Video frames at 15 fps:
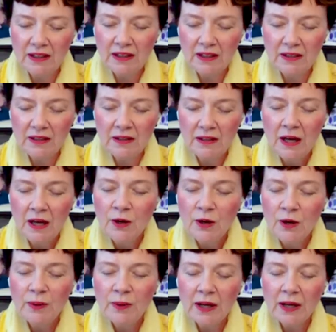again
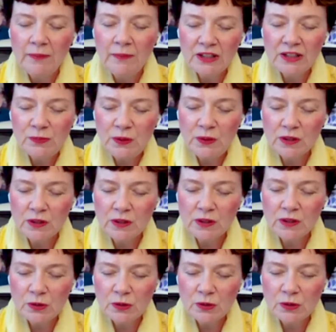in, but I
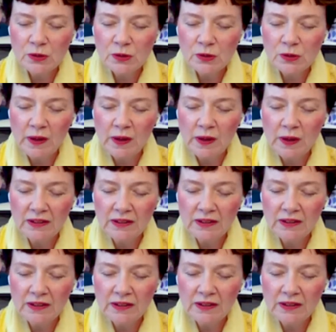must be
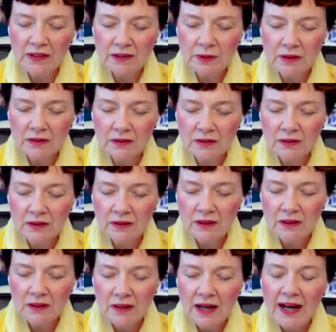responsible.
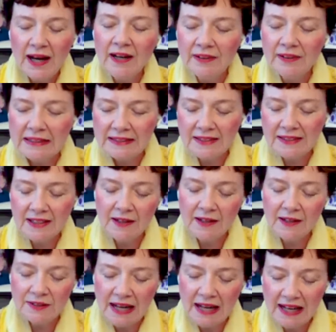I have a list
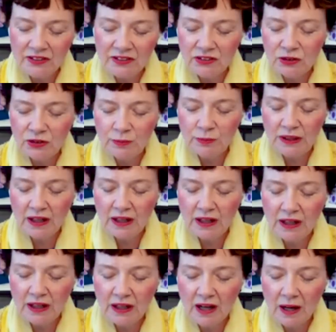of tasks to
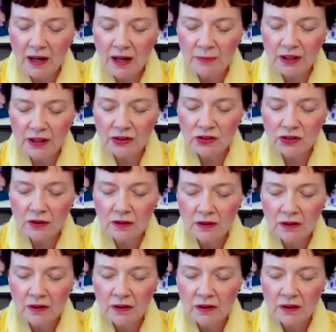be
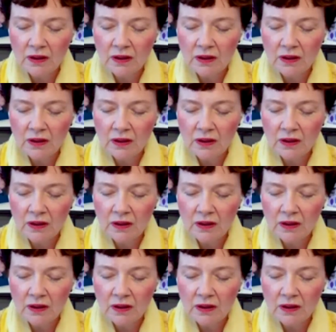accomplished.